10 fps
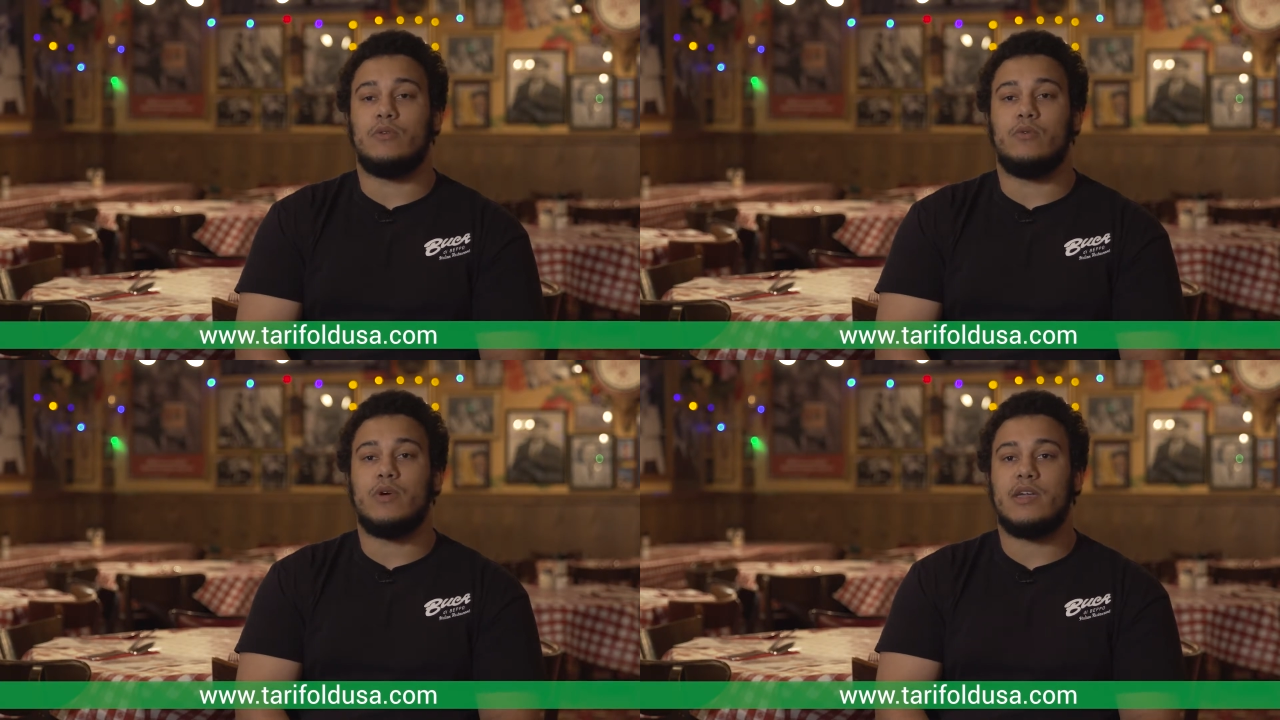
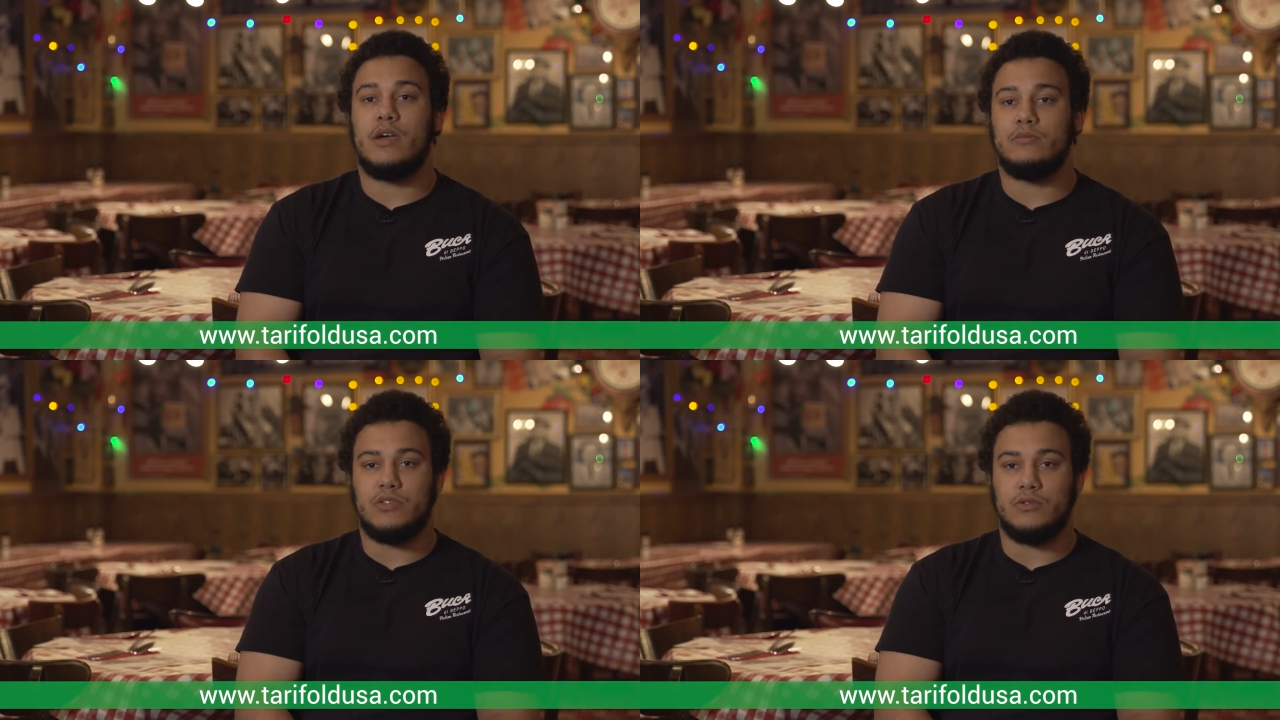When, when, it
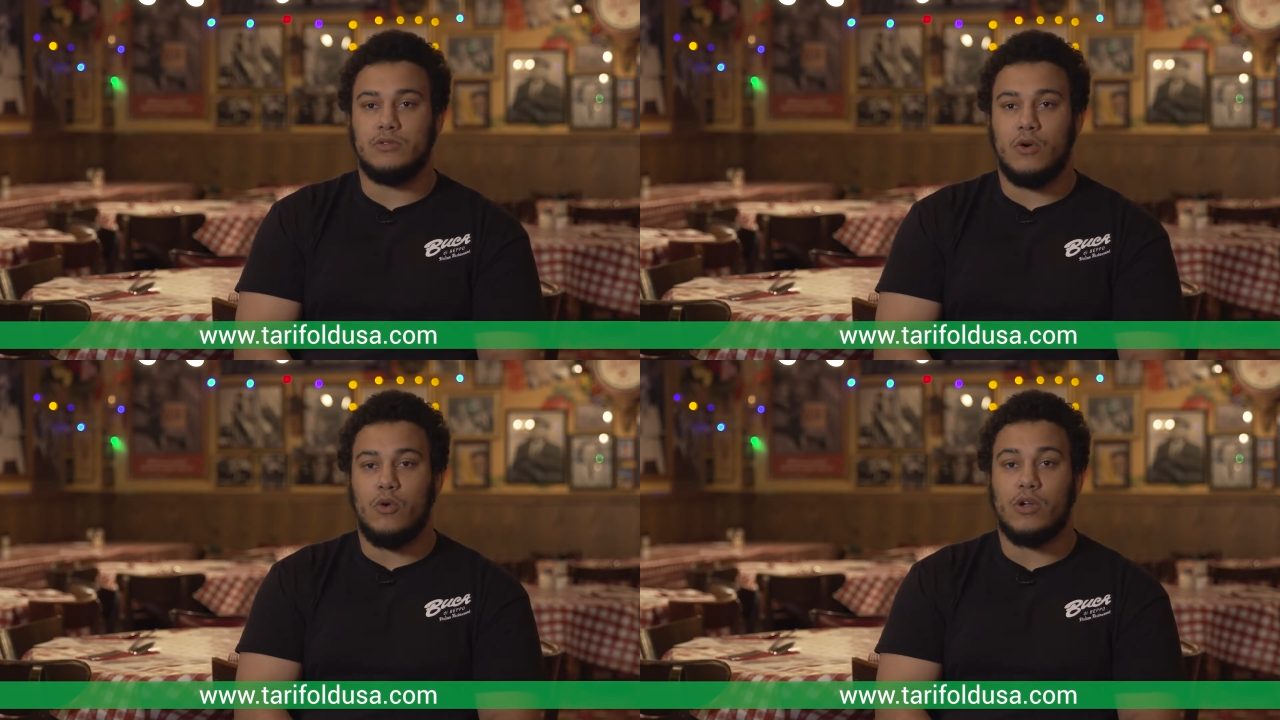comes
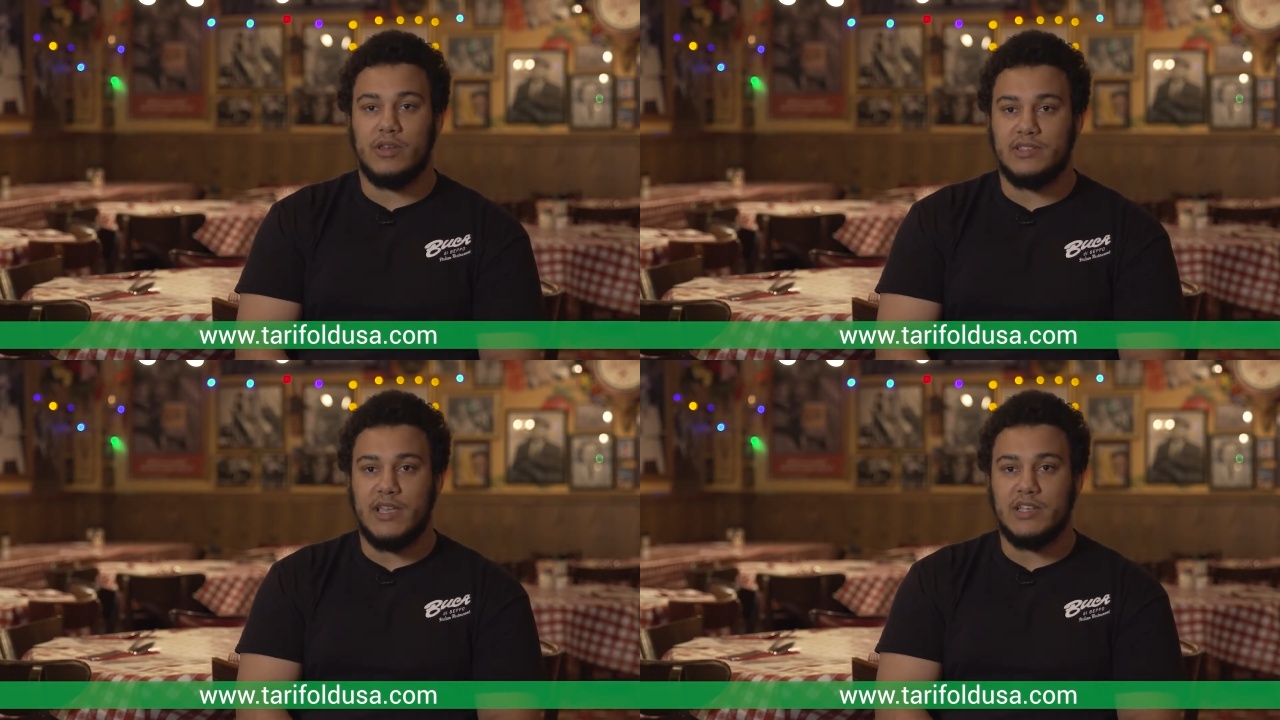to
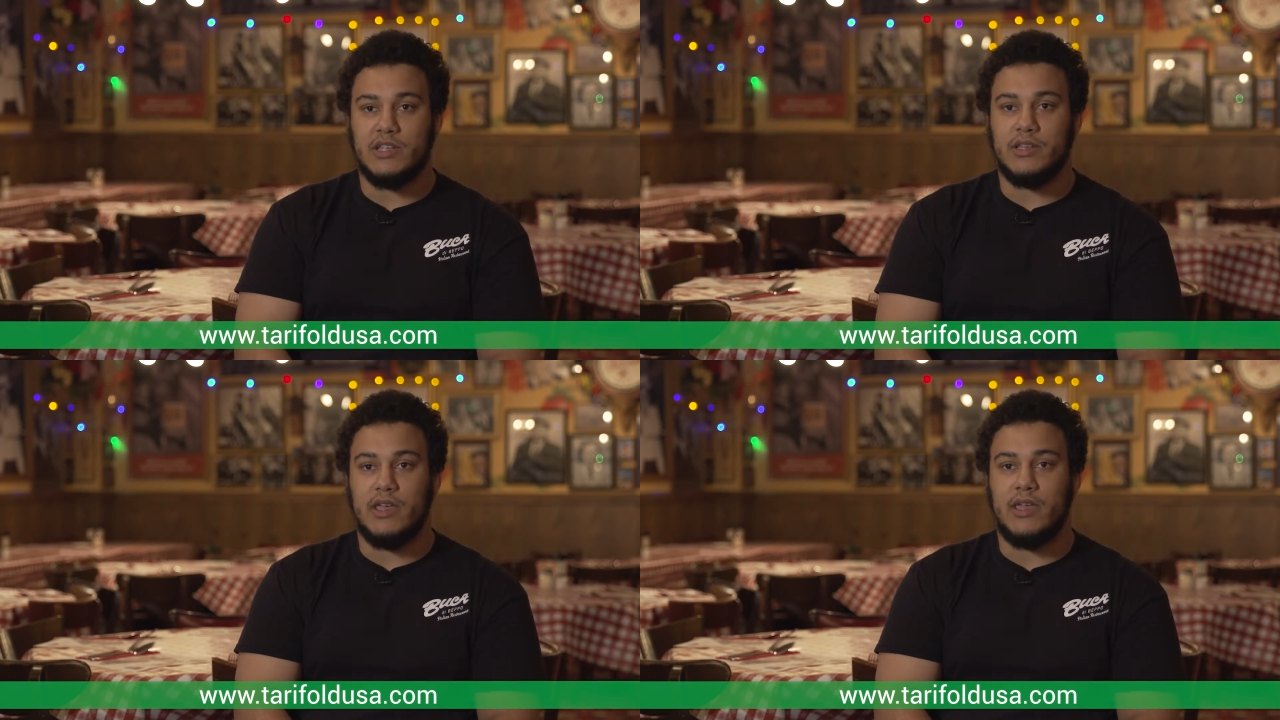
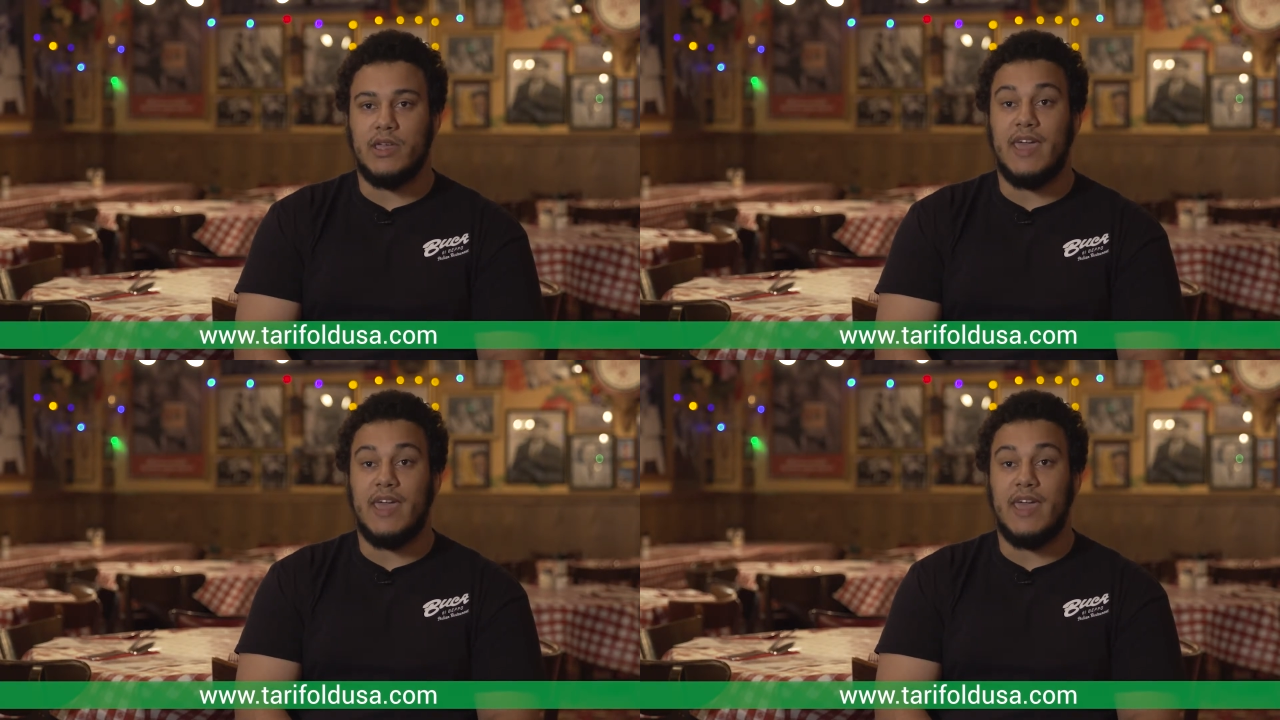organization and,